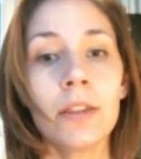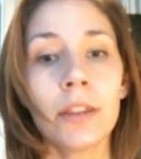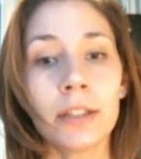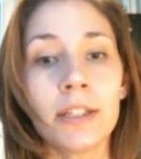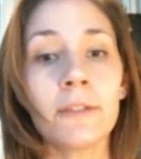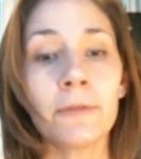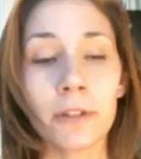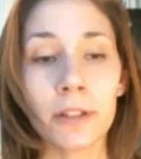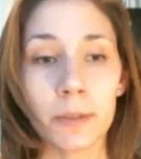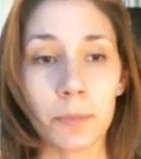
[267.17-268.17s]
The
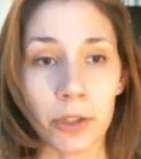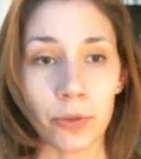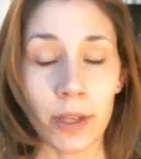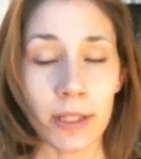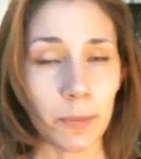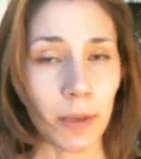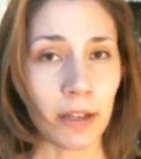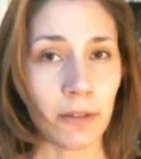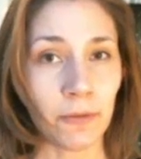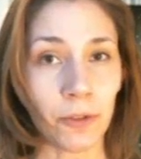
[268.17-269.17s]
difference between speed
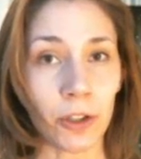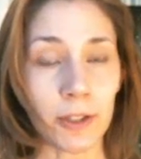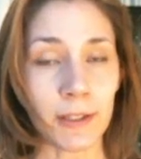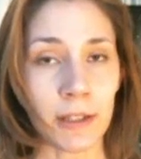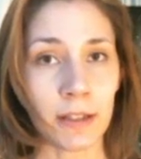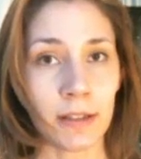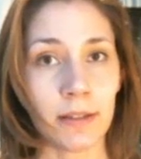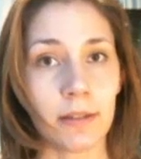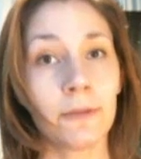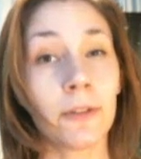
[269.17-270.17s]
and velocity
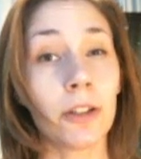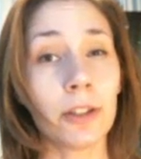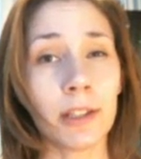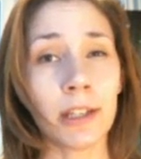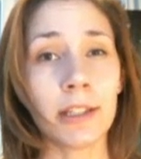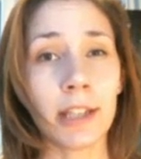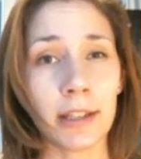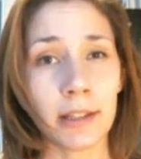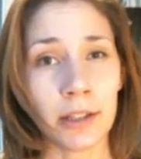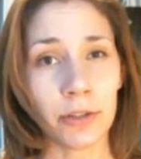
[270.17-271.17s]
is velocity
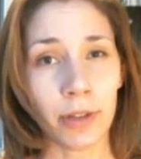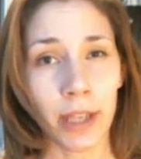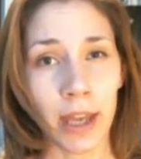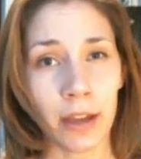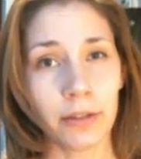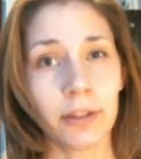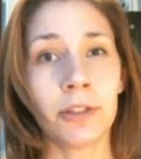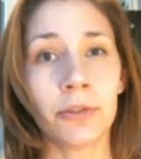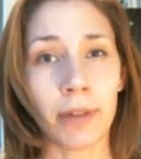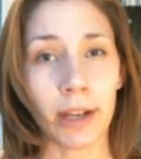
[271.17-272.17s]
takes into account the
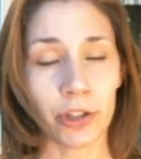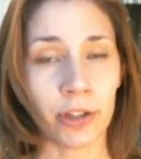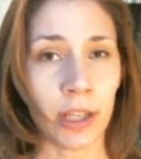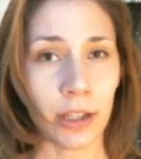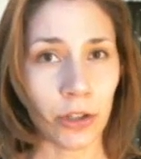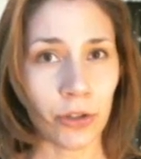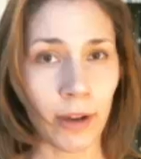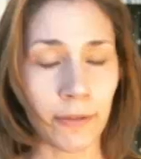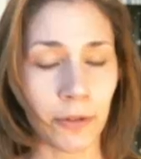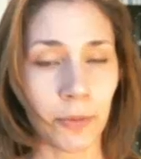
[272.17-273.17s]
direction that you
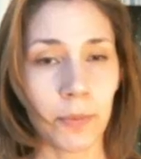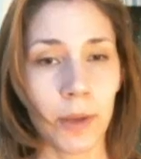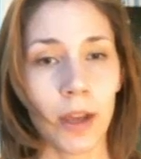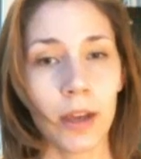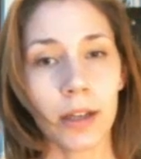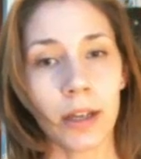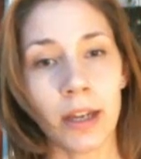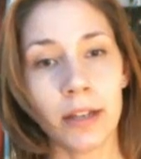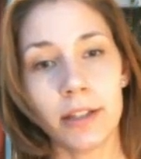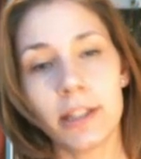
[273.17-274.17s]
travel,
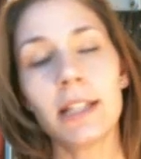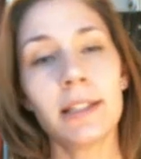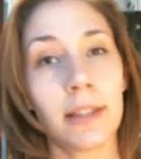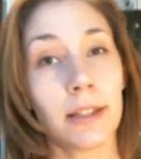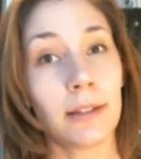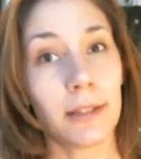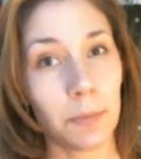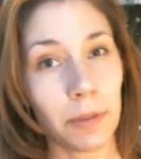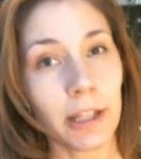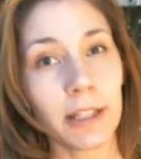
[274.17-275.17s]
and that's the
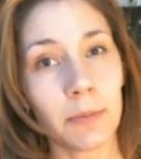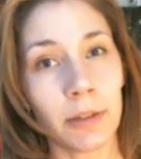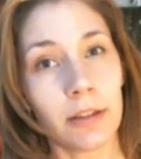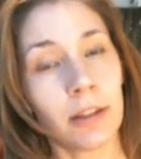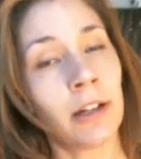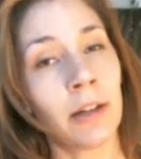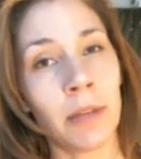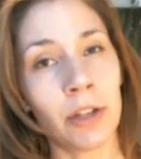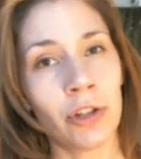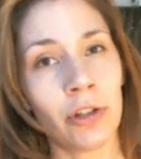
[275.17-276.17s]
displacement that I
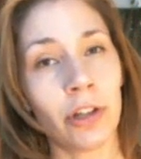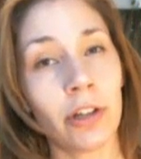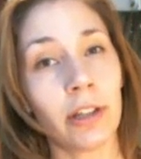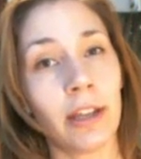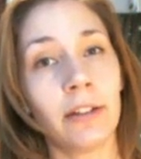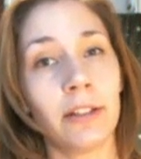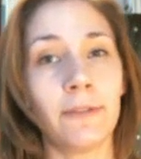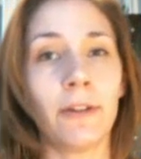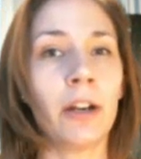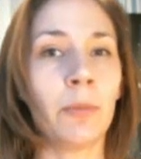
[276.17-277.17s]
mentioned earlier
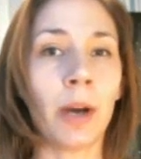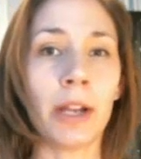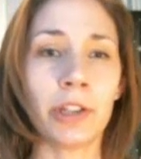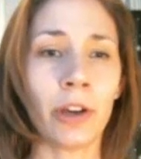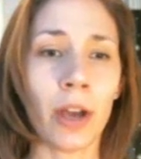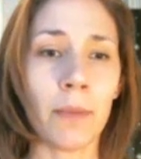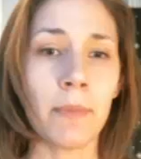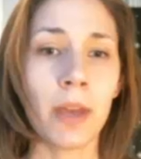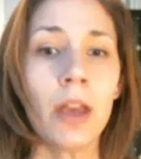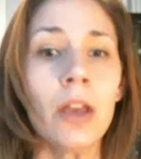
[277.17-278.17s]
divided by time.
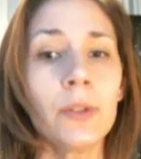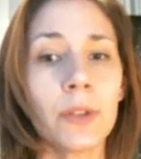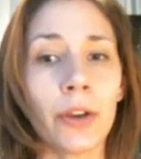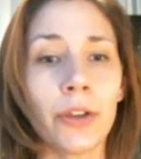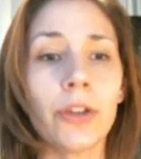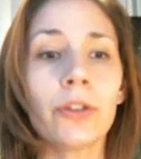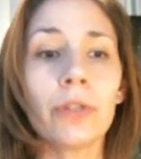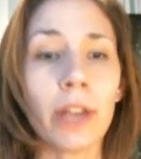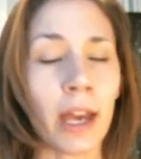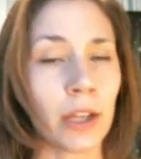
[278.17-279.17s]
So you could
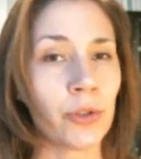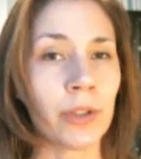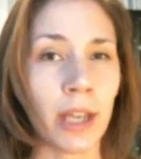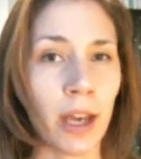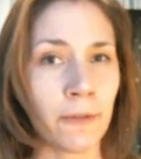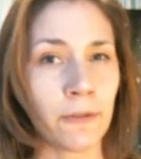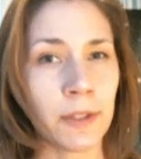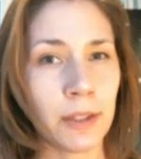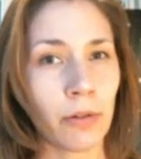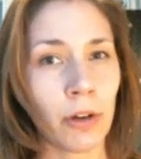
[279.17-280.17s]
actually have
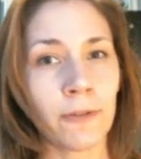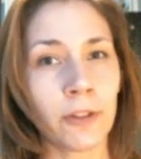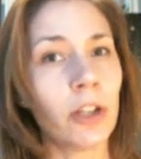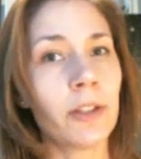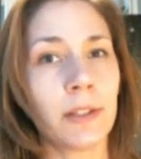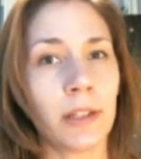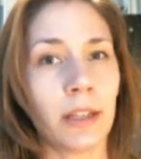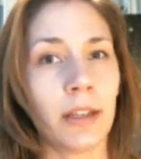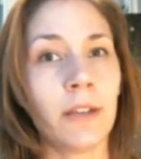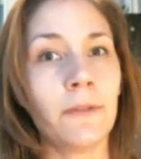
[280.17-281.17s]
0
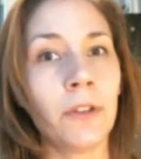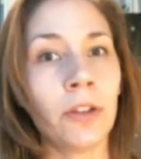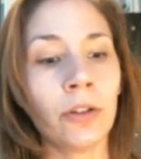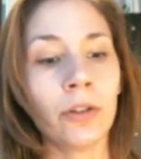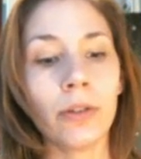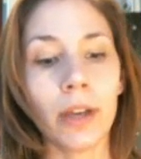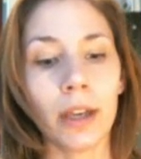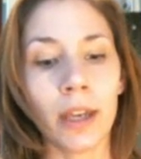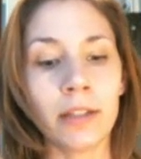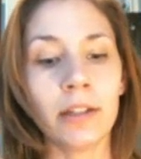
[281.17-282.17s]
velocity if you
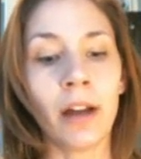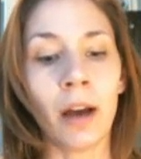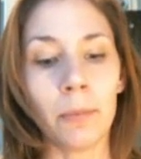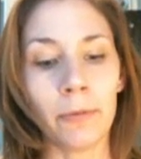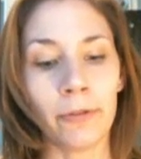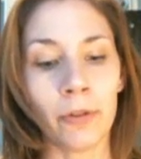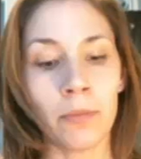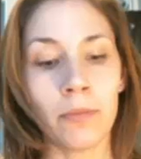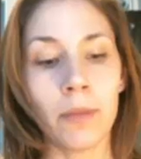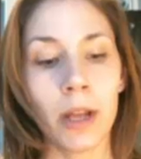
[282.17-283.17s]
ended up
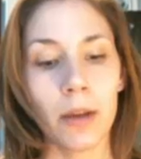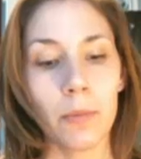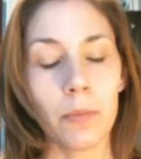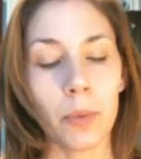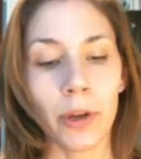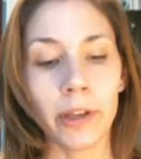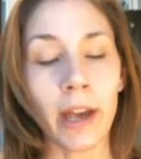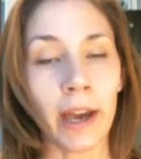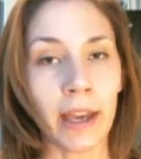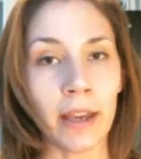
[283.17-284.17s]
from point
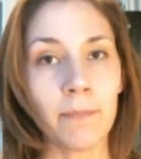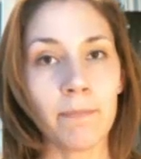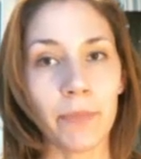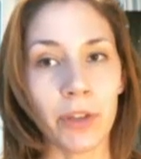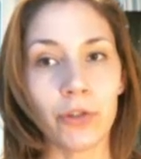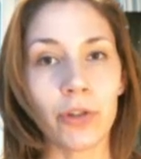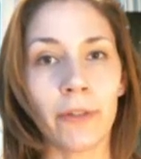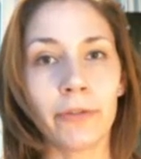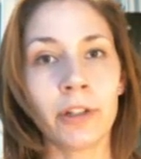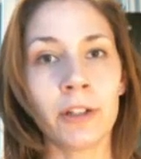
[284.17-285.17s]
A and you
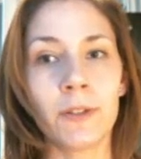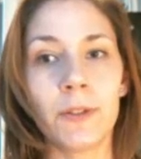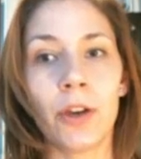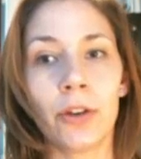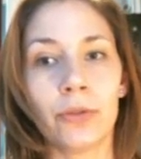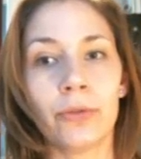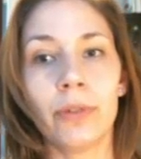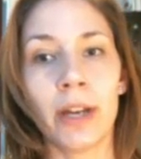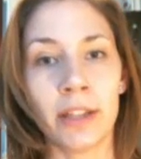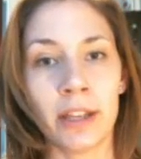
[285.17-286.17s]
travelled in a circle
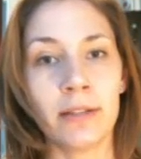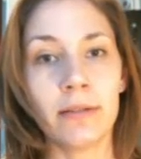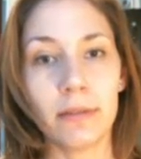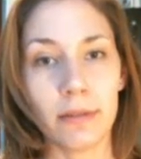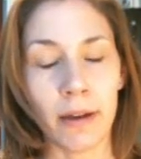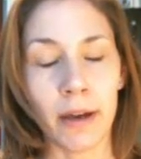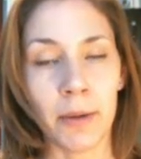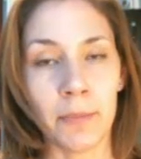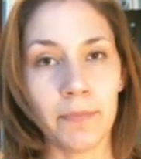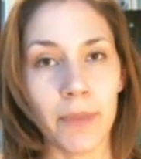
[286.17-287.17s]
and then
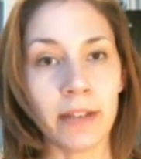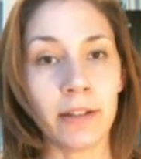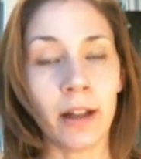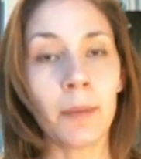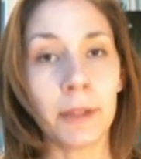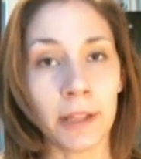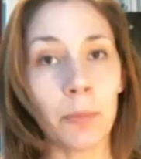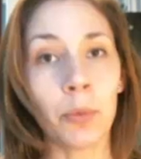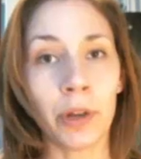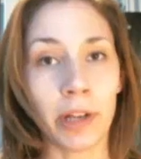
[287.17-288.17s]
ended up at that
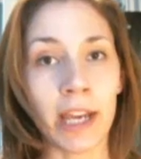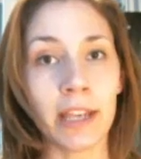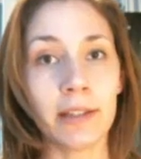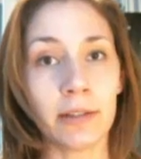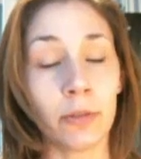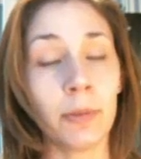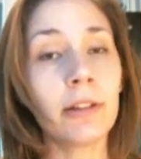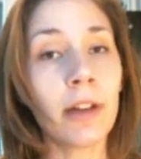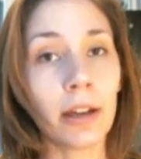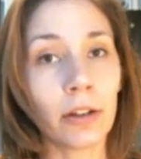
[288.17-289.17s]
point A still, a bit
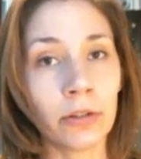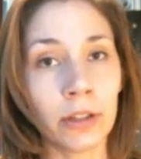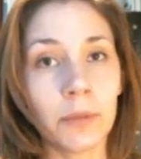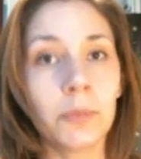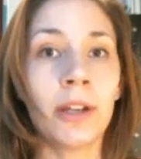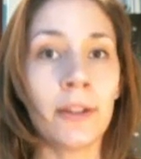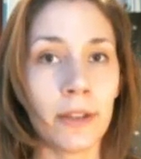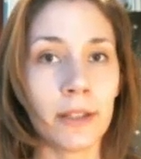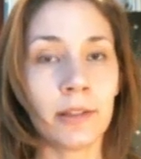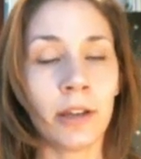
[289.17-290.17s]
like on the
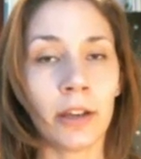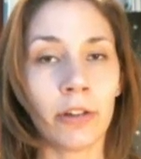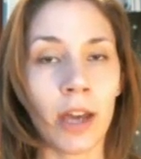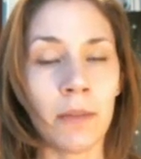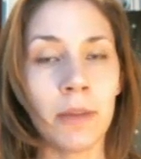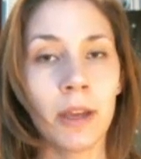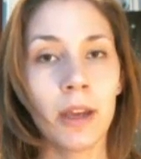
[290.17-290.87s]
previous diagram.